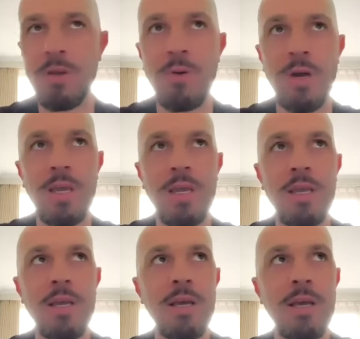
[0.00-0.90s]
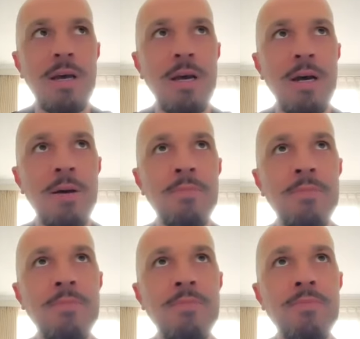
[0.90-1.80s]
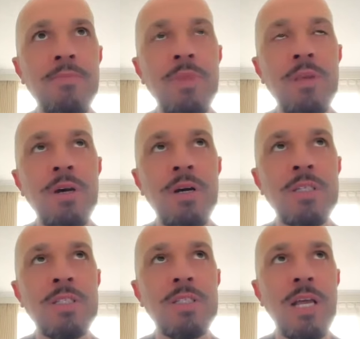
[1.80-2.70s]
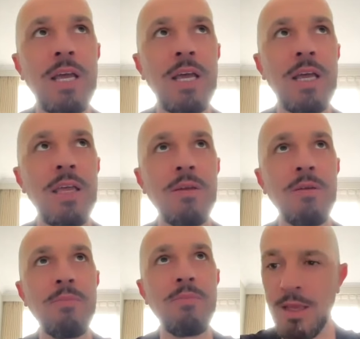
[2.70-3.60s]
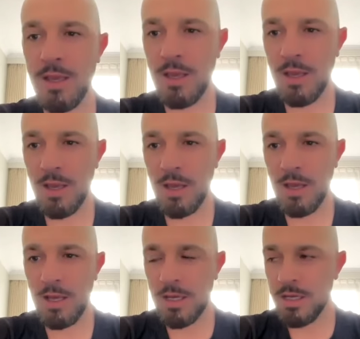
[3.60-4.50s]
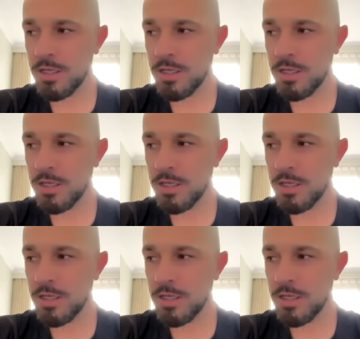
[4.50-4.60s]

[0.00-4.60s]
Yeah, it was pretty quick. I'd say probably